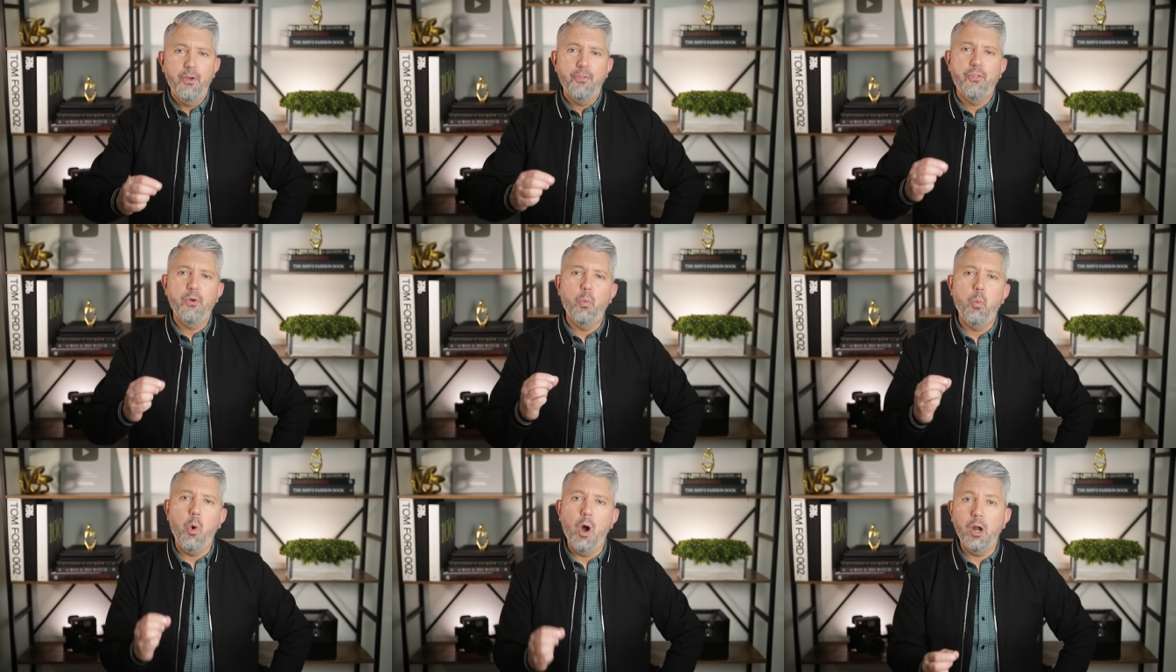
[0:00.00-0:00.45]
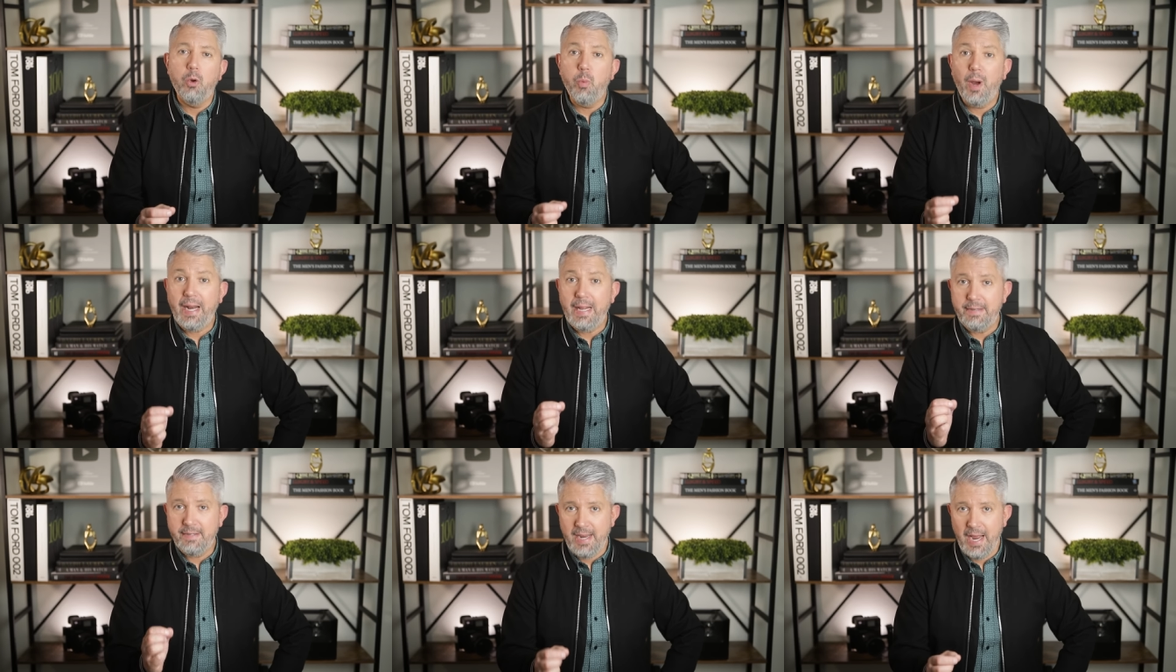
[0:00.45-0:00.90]
The one
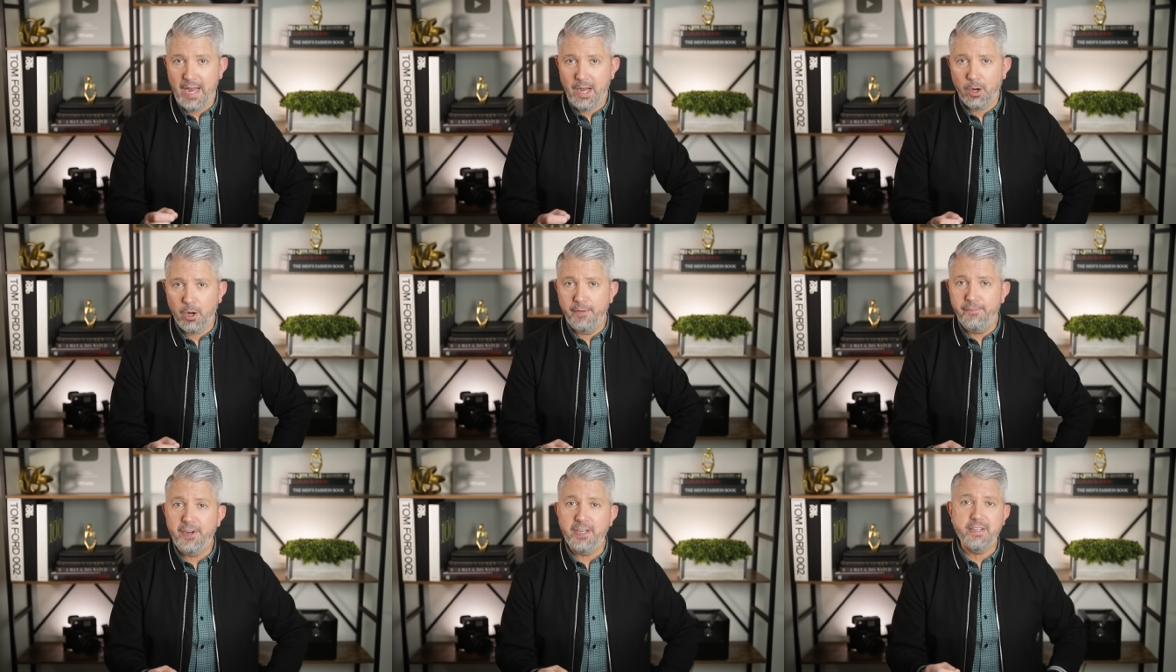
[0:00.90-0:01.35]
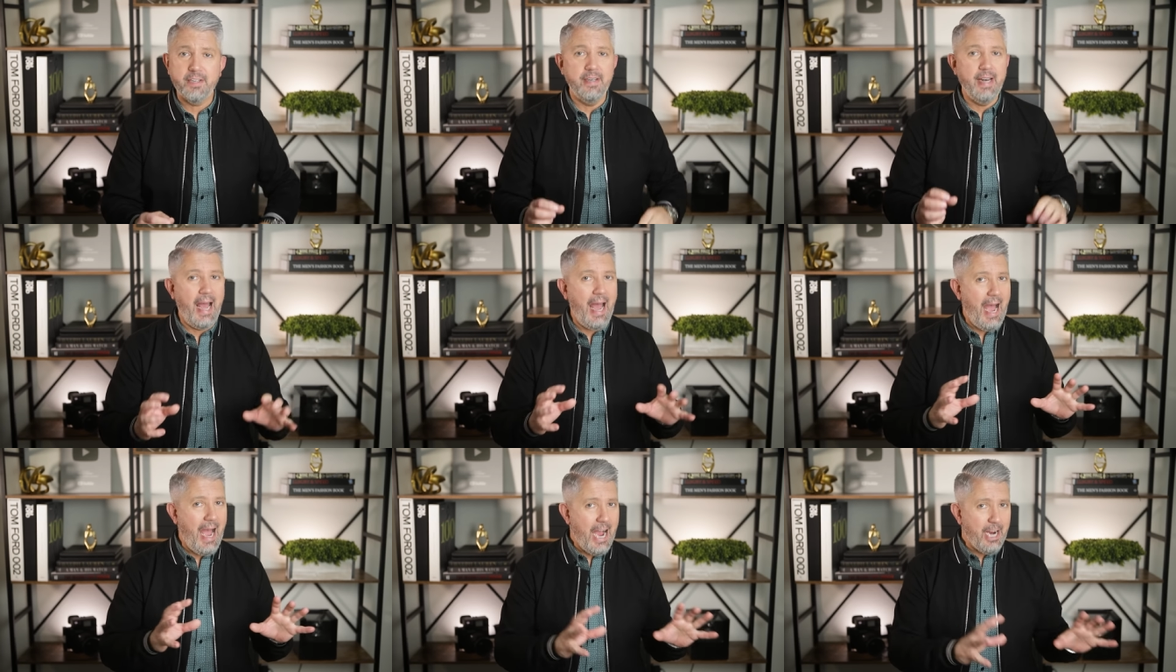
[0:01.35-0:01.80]
way to tell if it's
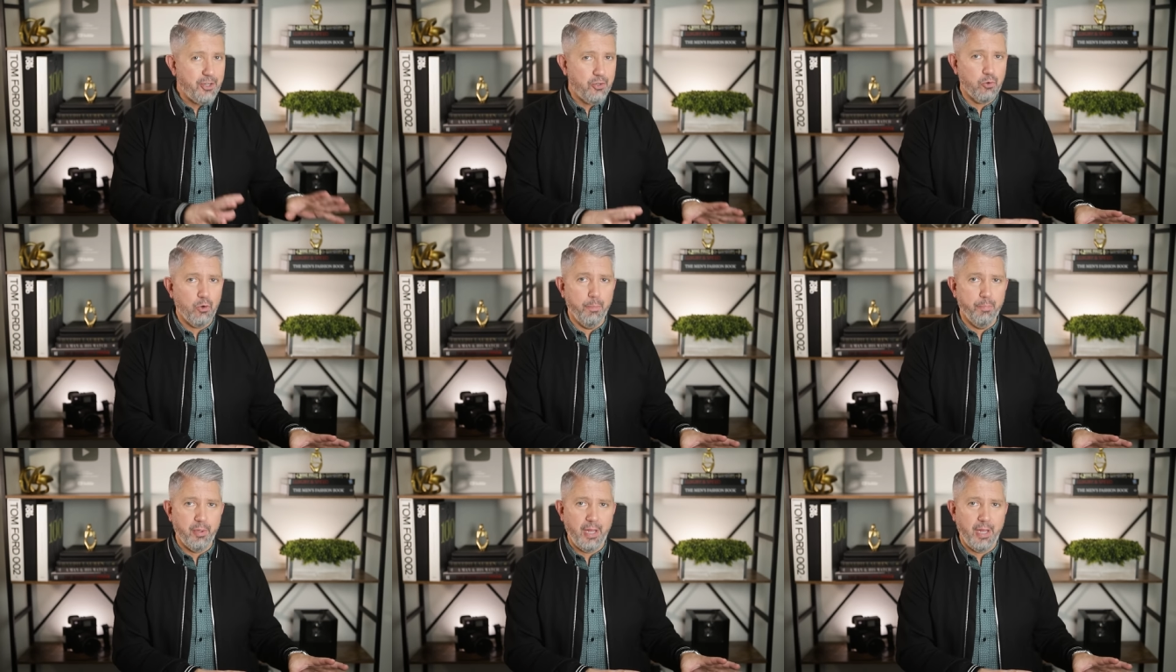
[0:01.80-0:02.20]
an actual